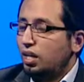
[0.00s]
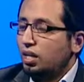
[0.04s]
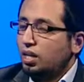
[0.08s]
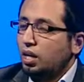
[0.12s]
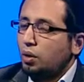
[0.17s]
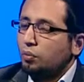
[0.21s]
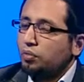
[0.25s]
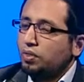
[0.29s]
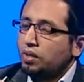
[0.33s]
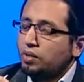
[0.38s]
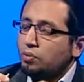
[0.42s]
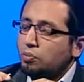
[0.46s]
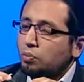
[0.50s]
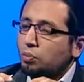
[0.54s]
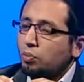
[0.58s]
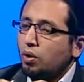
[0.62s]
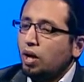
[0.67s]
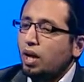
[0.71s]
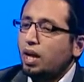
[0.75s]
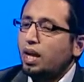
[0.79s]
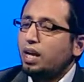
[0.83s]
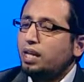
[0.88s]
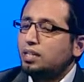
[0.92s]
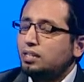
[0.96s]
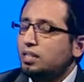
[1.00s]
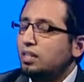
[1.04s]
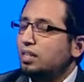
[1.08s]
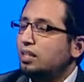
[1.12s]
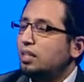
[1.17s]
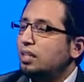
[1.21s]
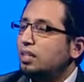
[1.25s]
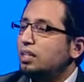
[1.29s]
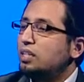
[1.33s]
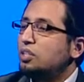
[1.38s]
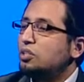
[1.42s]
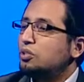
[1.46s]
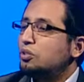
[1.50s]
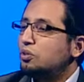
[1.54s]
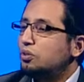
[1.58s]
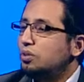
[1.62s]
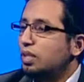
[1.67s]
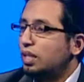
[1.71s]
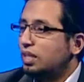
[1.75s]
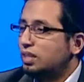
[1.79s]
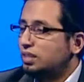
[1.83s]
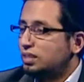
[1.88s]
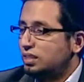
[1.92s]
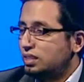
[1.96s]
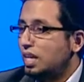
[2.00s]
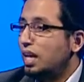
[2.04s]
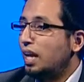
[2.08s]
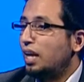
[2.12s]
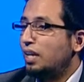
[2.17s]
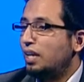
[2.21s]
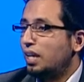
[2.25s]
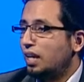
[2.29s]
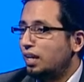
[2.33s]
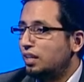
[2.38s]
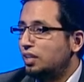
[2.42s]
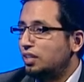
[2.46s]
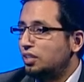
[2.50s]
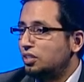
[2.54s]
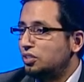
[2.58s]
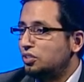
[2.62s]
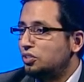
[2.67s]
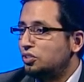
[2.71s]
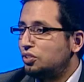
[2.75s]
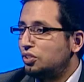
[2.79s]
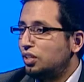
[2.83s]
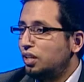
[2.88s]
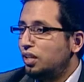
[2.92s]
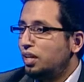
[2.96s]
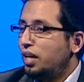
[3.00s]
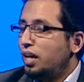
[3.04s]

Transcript: Now then, why is it that in today's day and age,